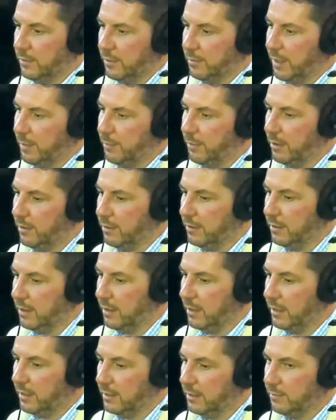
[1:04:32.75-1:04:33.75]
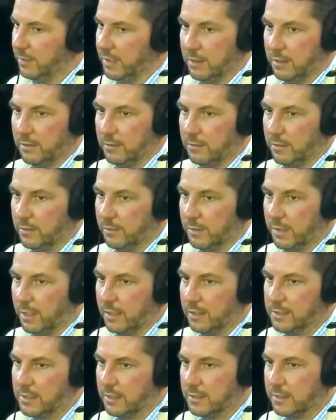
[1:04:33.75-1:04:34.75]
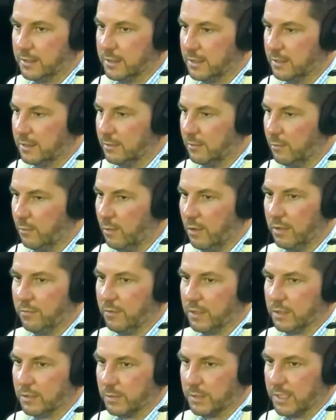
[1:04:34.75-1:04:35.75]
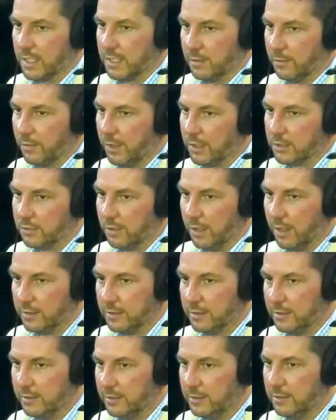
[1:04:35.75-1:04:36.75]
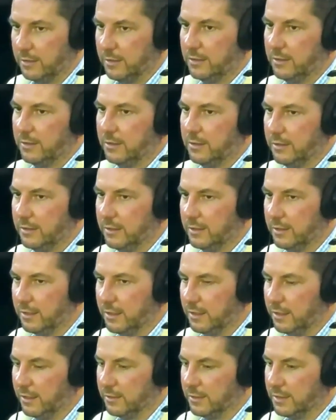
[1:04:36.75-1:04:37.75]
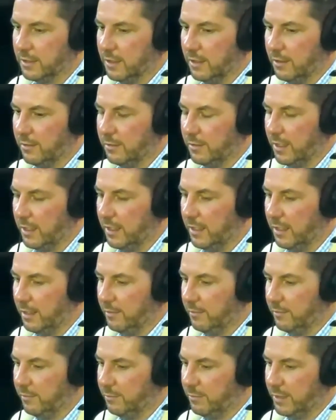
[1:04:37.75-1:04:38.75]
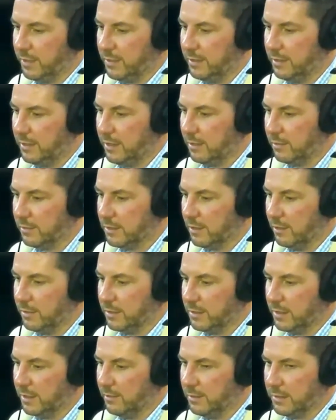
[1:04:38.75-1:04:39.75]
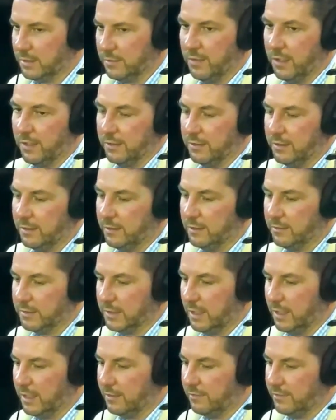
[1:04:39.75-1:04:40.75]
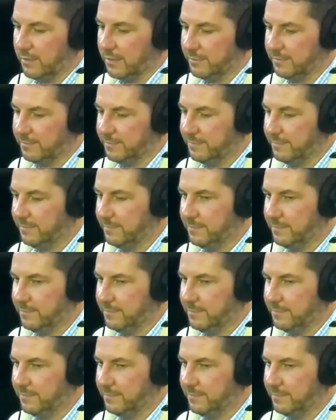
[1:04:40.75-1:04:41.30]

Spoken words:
between my brother and I and my other three cousins, one of us was at the restaurant. But it was fun. It was a lot of fun.